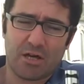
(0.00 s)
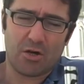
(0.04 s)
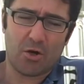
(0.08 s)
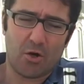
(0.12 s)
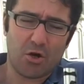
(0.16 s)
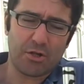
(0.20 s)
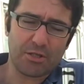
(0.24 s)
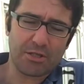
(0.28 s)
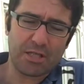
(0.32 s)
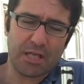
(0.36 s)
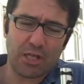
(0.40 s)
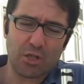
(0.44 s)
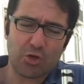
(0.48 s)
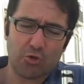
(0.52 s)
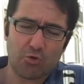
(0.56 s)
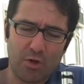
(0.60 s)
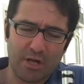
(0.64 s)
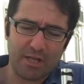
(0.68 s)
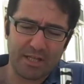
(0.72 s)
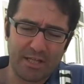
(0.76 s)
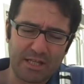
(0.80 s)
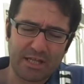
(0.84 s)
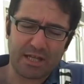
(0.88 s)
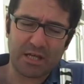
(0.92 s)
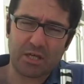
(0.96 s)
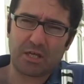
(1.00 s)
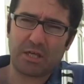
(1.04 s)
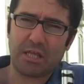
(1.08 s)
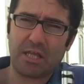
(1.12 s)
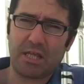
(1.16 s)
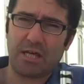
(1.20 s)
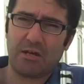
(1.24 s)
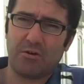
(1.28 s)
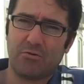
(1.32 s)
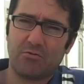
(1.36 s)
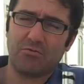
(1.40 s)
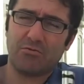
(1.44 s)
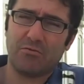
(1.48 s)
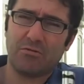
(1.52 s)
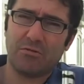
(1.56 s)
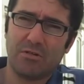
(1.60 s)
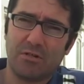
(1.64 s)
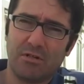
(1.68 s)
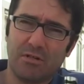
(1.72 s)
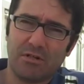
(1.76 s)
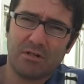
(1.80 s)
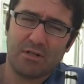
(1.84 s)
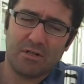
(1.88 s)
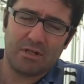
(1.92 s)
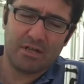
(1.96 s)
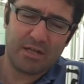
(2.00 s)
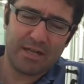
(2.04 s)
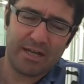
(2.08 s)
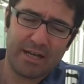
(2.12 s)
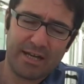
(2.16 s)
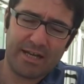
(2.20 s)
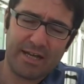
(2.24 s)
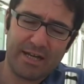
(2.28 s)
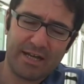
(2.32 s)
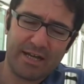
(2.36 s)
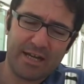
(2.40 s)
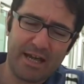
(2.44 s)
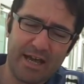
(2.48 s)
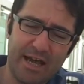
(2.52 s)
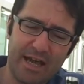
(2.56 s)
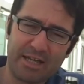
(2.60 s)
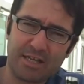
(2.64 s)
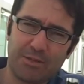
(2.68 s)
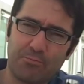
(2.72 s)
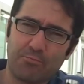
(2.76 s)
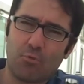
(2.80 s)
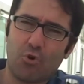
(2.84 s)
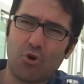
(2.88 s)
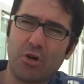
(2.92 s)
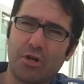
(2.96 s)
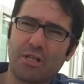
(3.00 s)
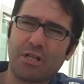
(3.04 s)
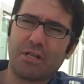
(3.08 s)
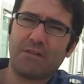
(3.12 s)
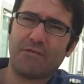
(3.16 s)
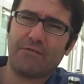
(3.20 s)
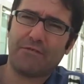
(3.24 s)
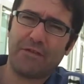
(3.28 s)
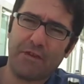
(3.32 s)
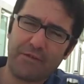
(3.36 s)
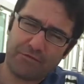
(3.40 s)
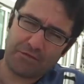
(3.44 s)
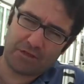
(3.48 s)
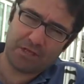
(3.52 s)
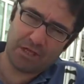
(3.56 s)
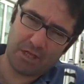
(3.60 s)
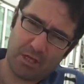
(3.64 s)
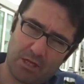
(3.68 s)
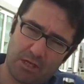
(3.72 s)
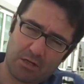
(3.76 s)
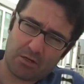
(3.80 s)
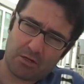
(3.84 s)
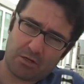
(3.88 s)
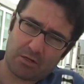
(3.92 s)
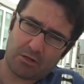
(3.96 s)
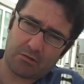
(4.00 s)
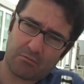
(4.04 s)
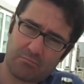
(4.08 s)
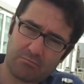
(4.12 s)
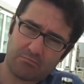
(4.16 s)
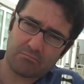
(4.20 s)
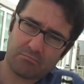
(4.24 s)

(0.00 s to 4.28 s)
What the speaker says: On this one, the Castellão has more than 50 years.